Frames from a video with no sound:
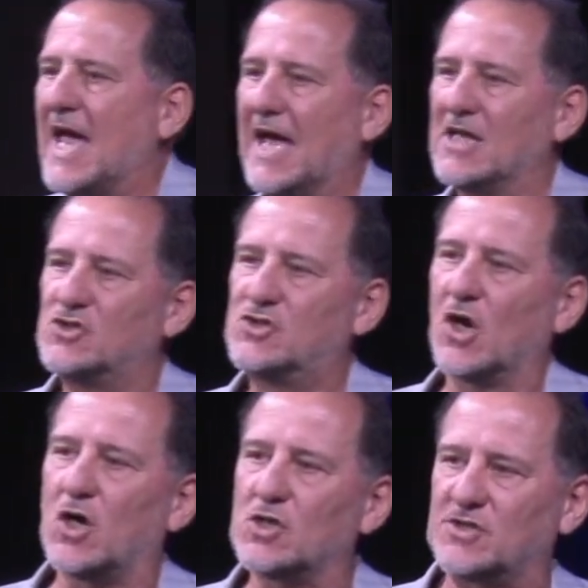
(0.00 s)
And
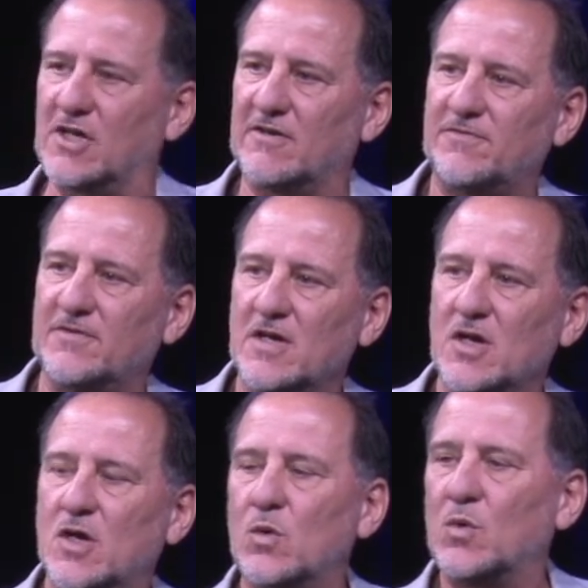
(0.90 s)
Joseph,
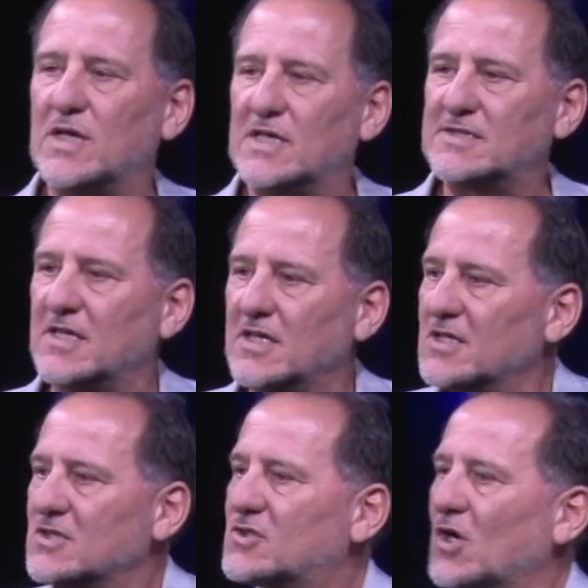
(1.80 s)
who was
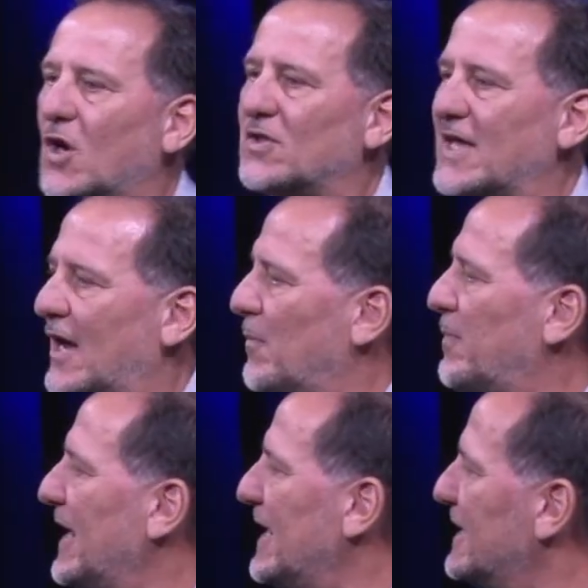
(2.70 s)
sold out
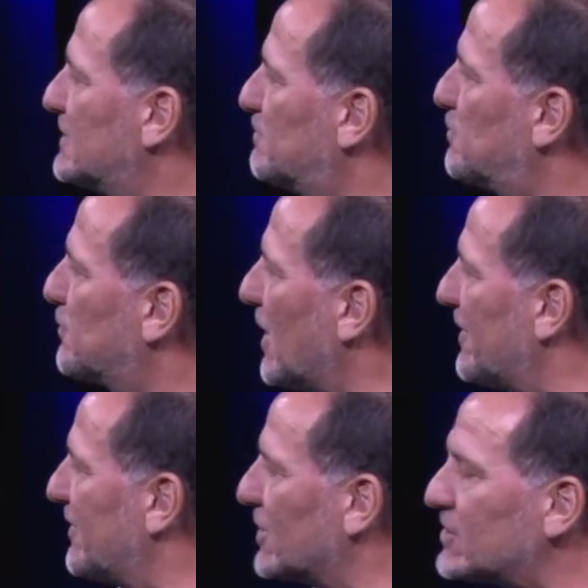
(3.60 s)
by his
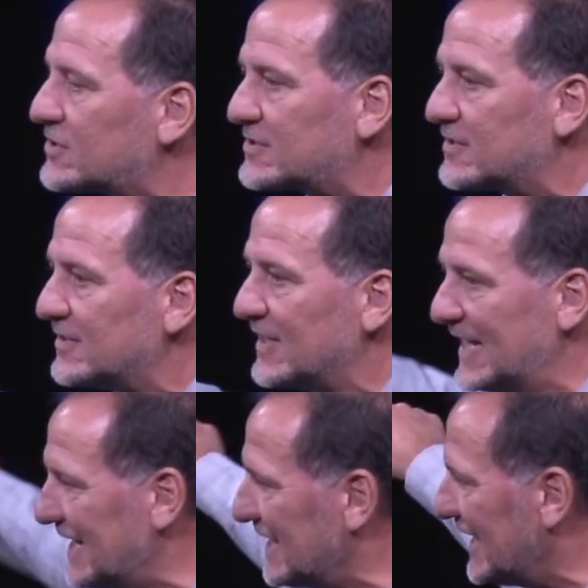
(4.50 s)
brothers
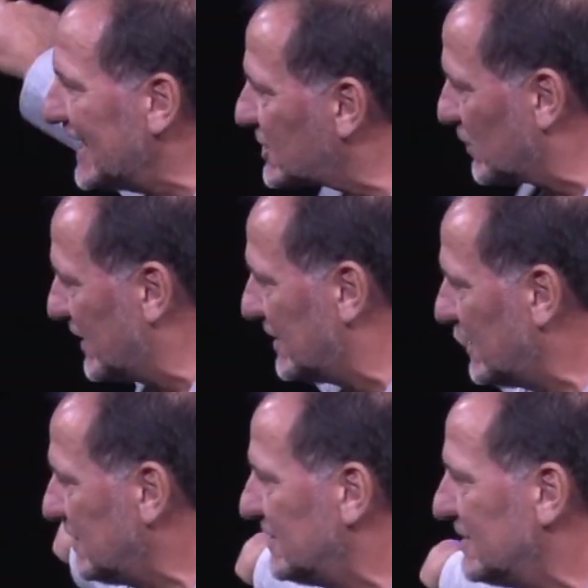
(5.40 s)
in
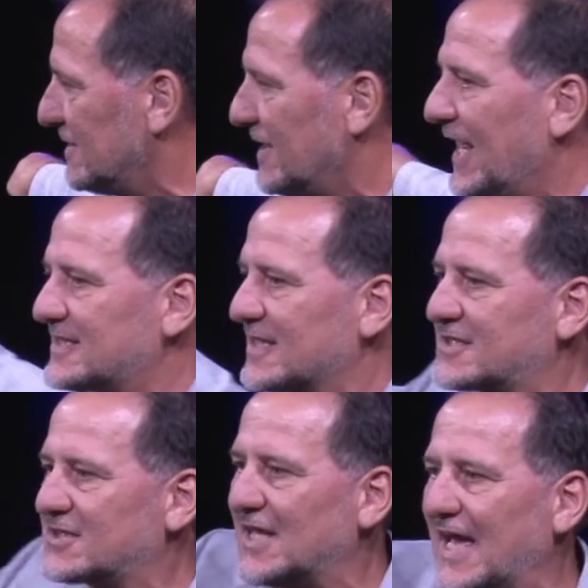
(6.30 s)
Israel as a
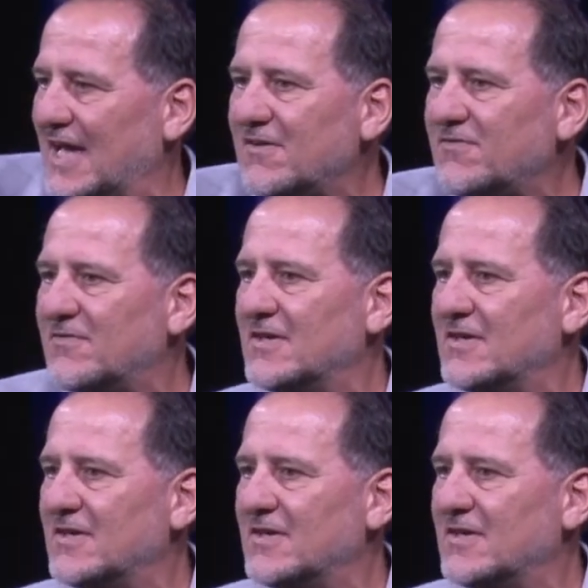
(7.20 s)
slave,